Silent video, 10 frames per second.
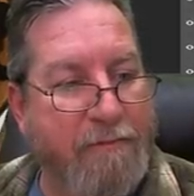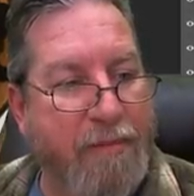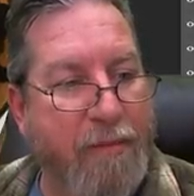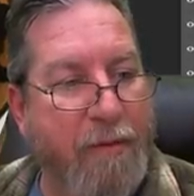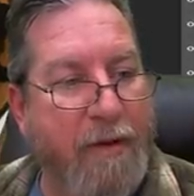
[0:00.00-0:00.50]

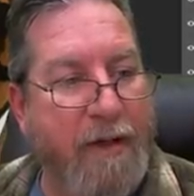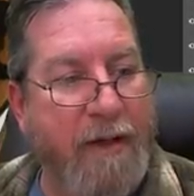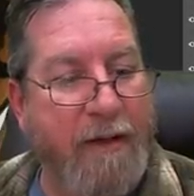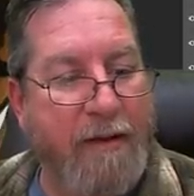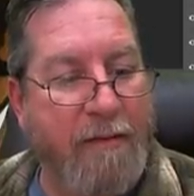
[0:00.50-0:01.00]

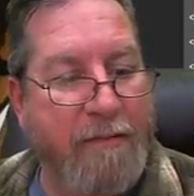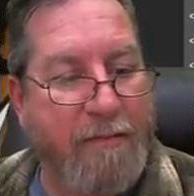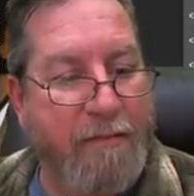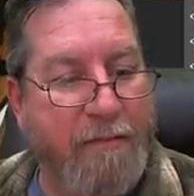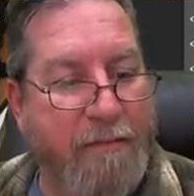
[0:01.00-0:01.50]
pretty,
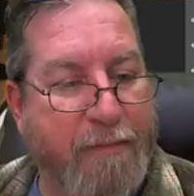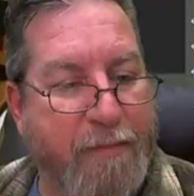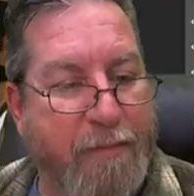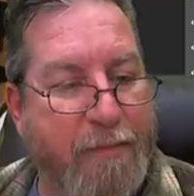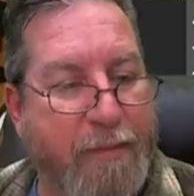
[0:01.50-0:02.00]

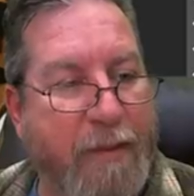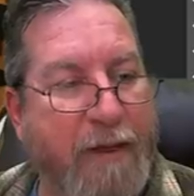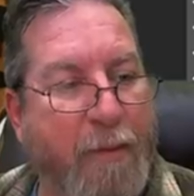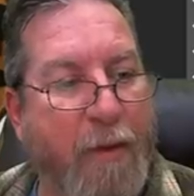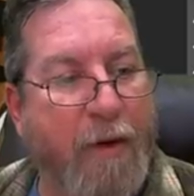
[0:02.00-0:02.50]
pretty
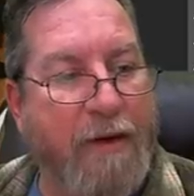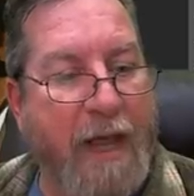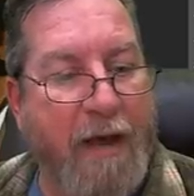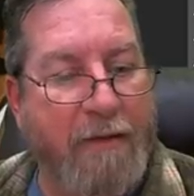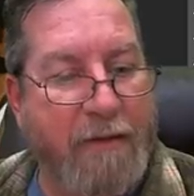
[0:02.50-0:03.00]
worked
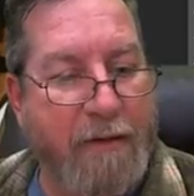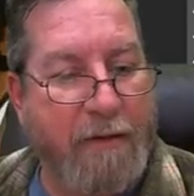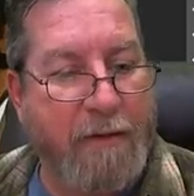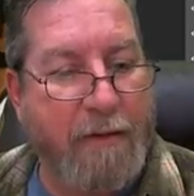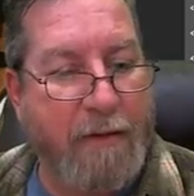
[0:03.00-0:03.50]
out.
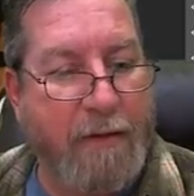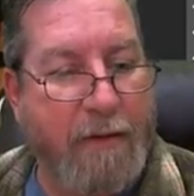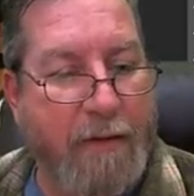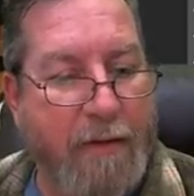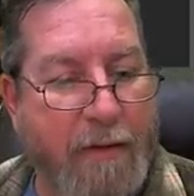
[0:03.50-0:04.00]

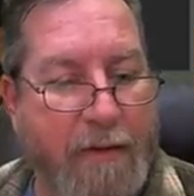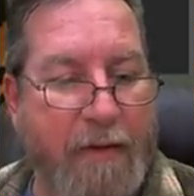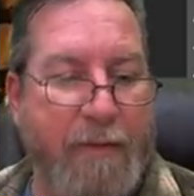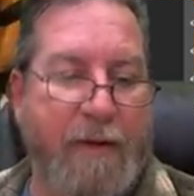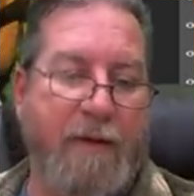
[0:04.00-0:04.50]
There
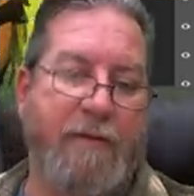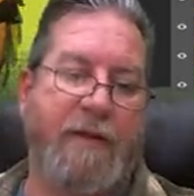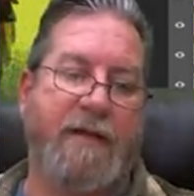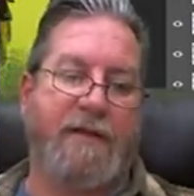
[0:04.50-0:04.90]
we go. That's